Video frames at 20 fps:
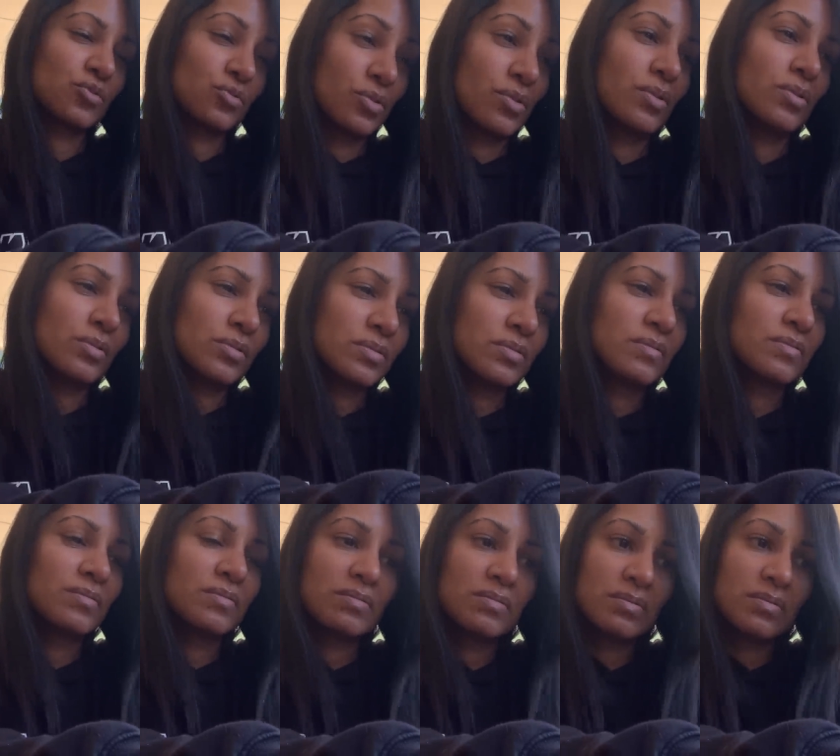know
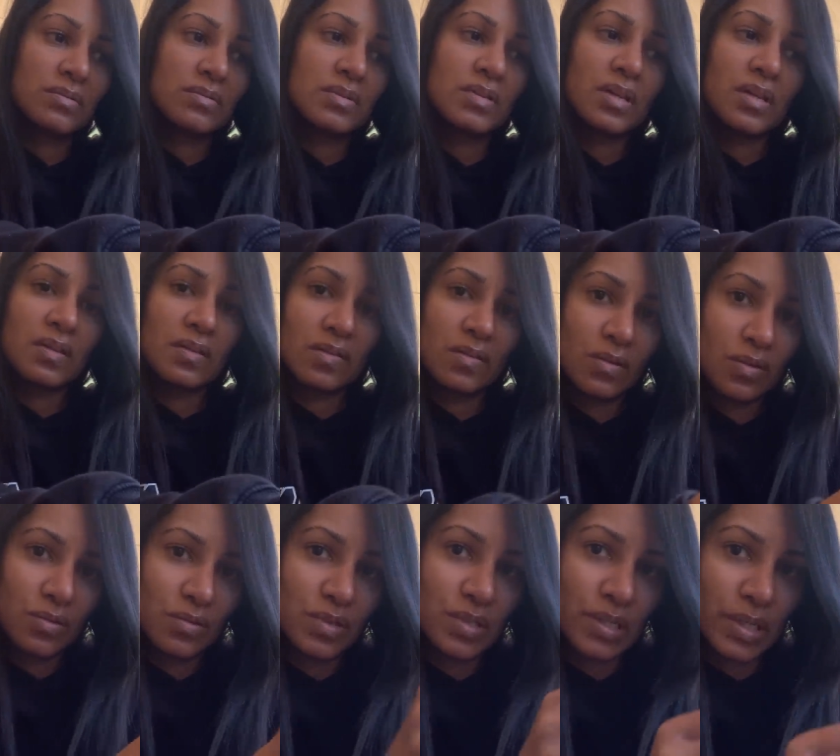that it's
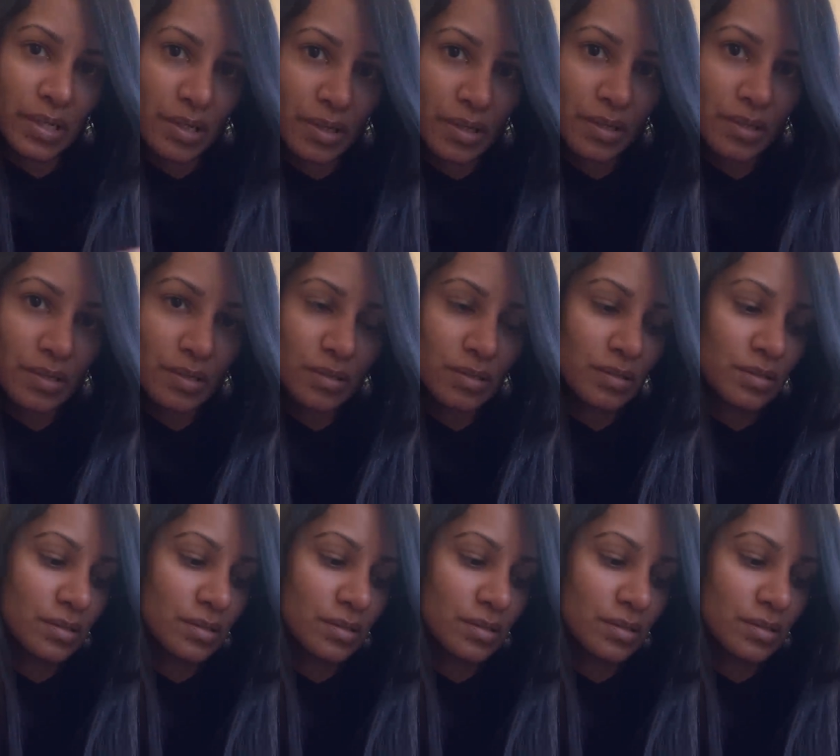load shedding